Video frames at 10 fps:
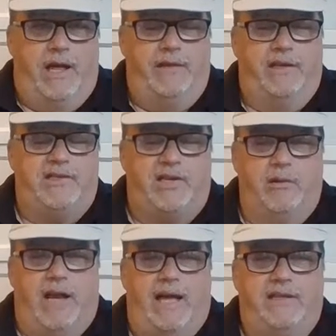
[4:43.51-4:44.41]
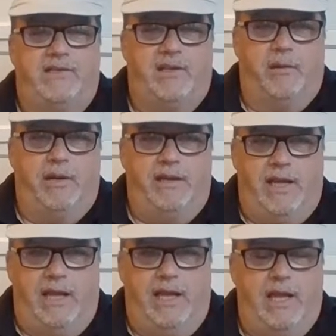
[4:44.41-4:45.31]
And the 2 lads doing
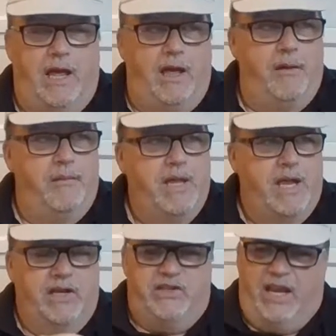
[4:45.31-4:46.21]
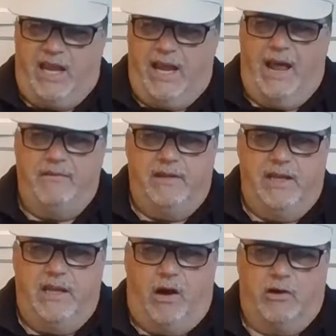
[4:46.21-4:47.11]
the checking out
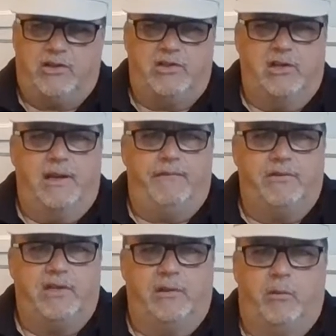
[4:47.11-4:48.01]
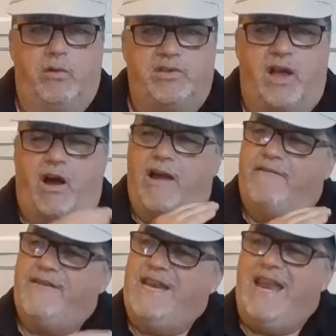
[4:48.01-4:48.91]
the oxygen levels in the water, I
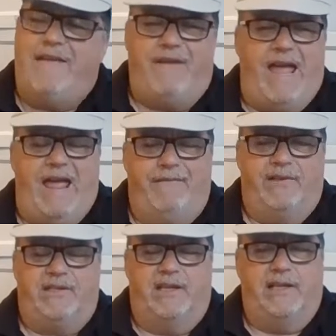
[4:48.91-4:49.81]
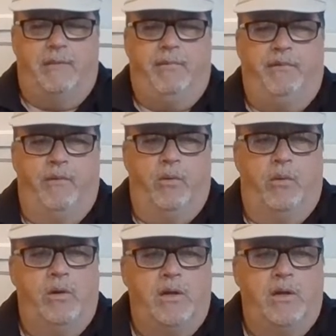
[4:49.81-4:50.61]
have never ever seen that before.